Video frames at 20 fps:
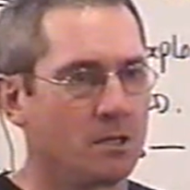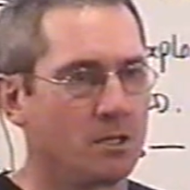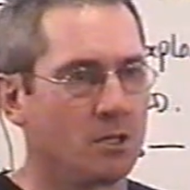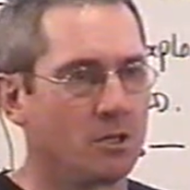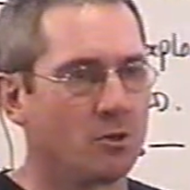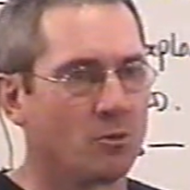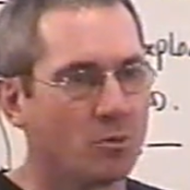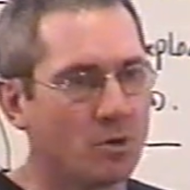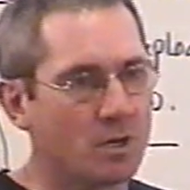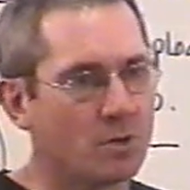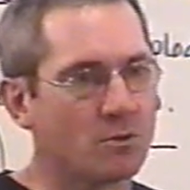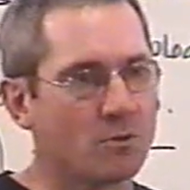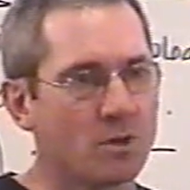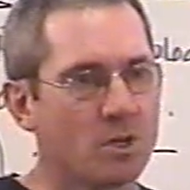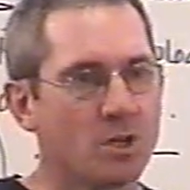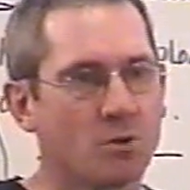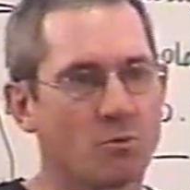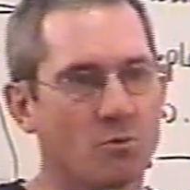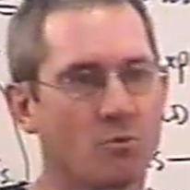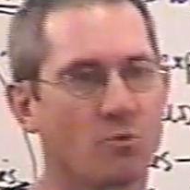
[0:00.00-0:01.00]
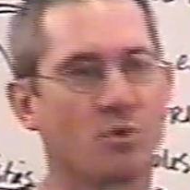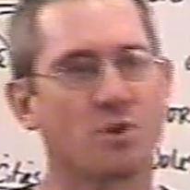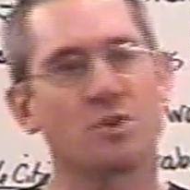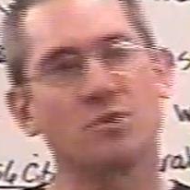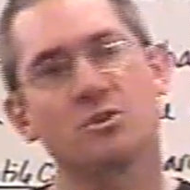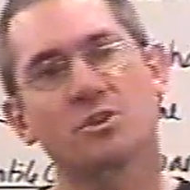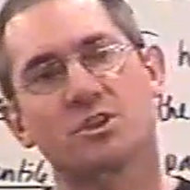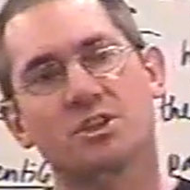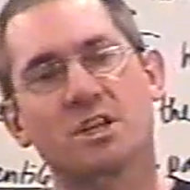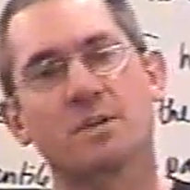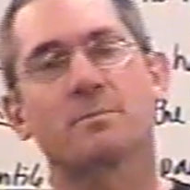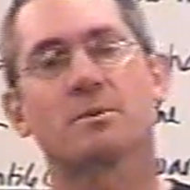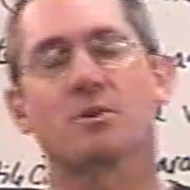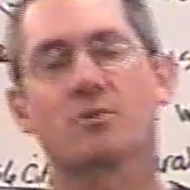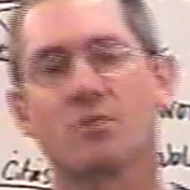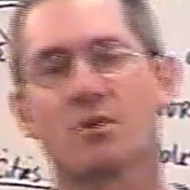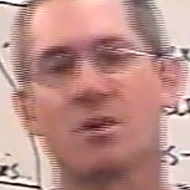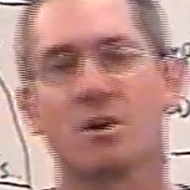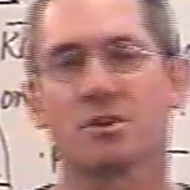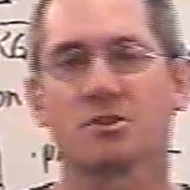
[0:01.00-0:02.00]
What, when you step
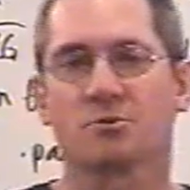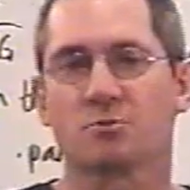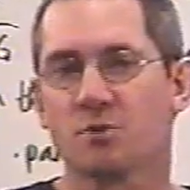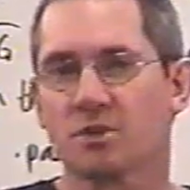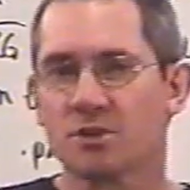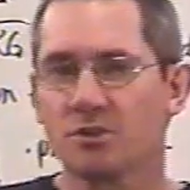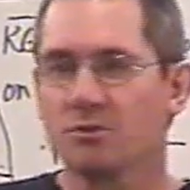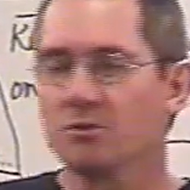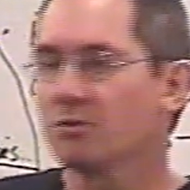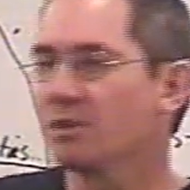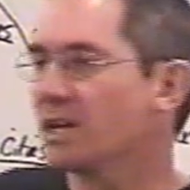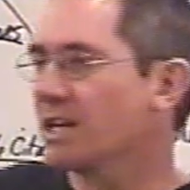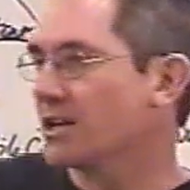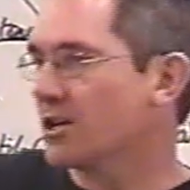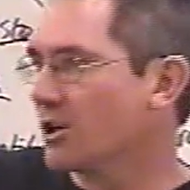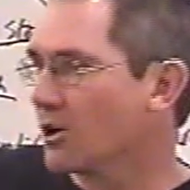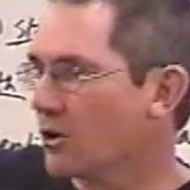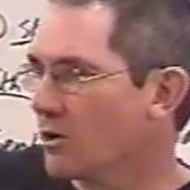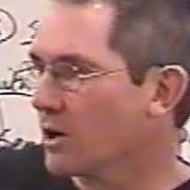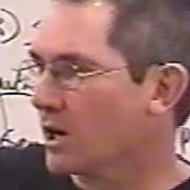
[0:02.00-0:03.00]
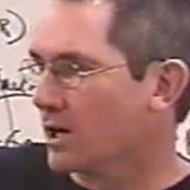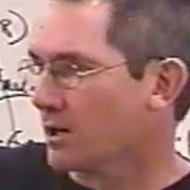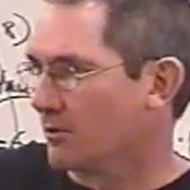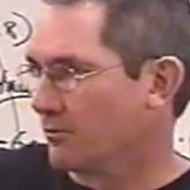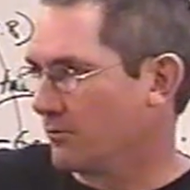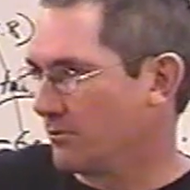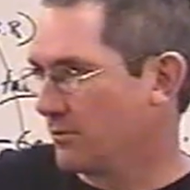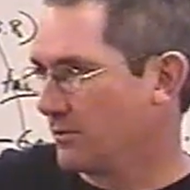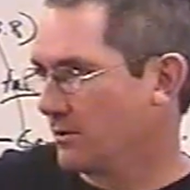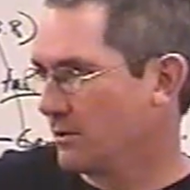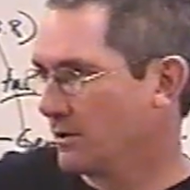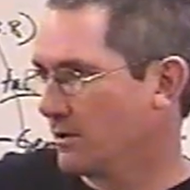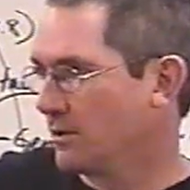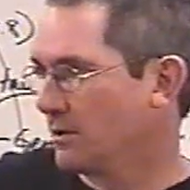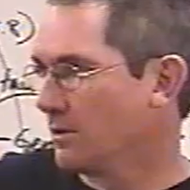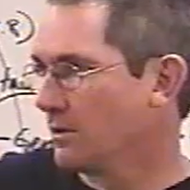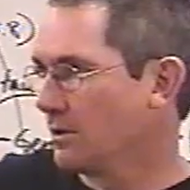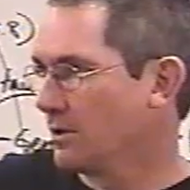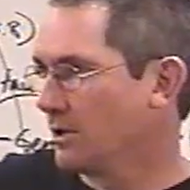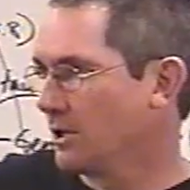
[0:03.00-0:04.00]
across, what do you let go of?
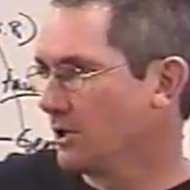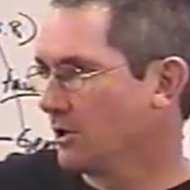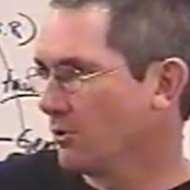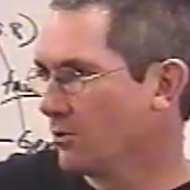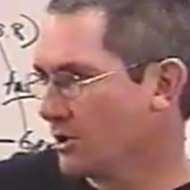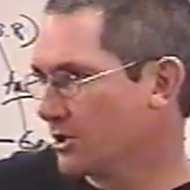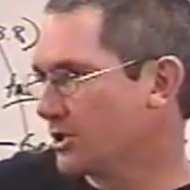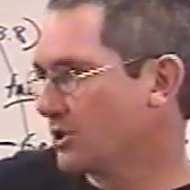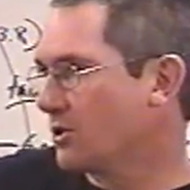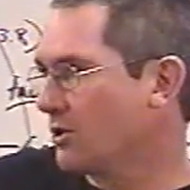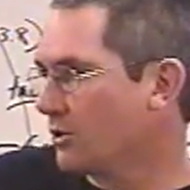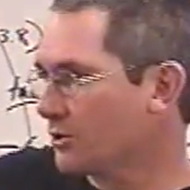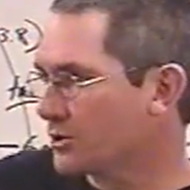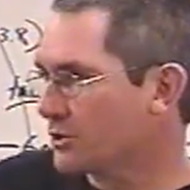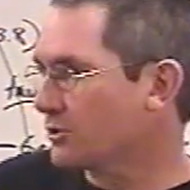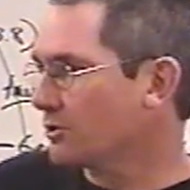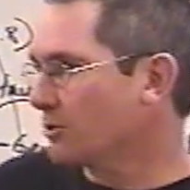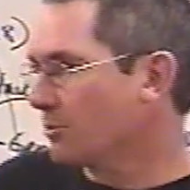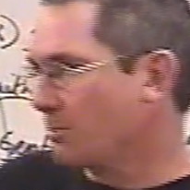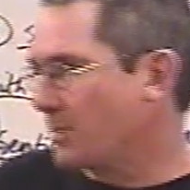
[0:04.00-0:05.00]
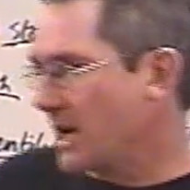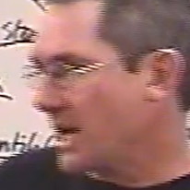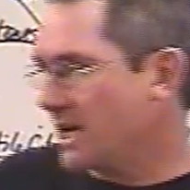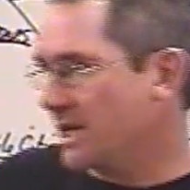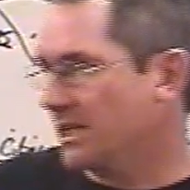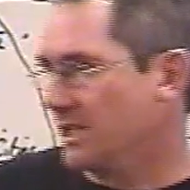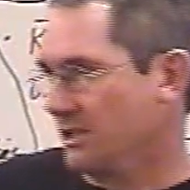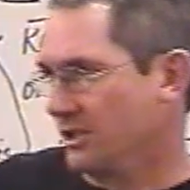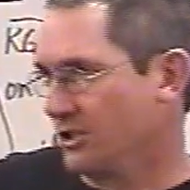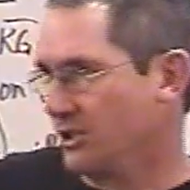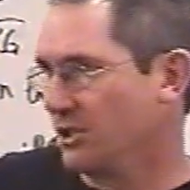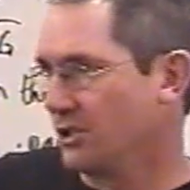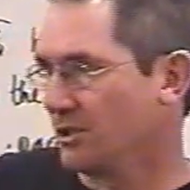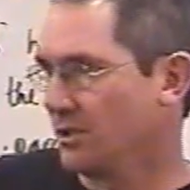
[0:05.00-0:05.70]
What's cultural baggage?